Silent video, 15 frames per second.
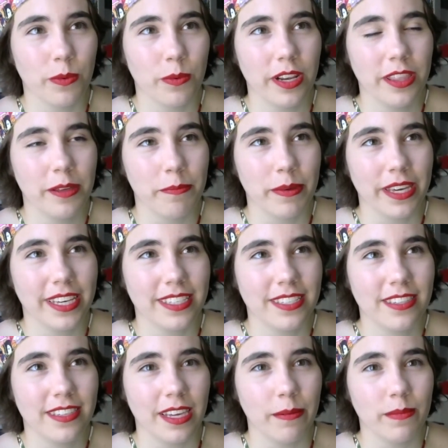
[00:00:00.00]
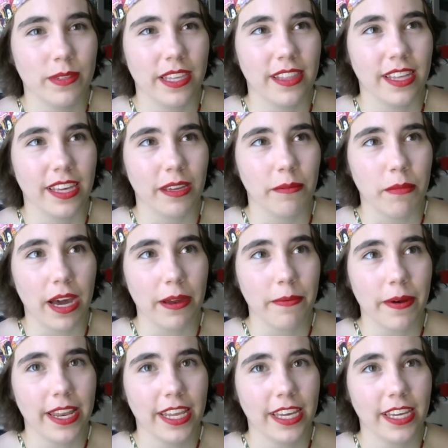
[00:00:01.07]
one of the biggest themes I think in my
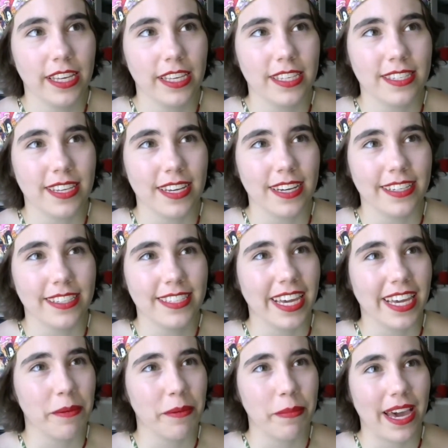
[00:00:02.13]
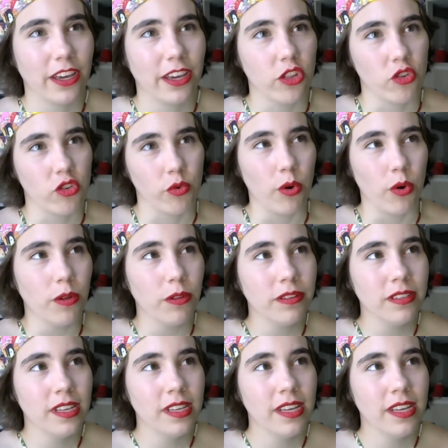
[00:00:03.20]
writing is taking back control.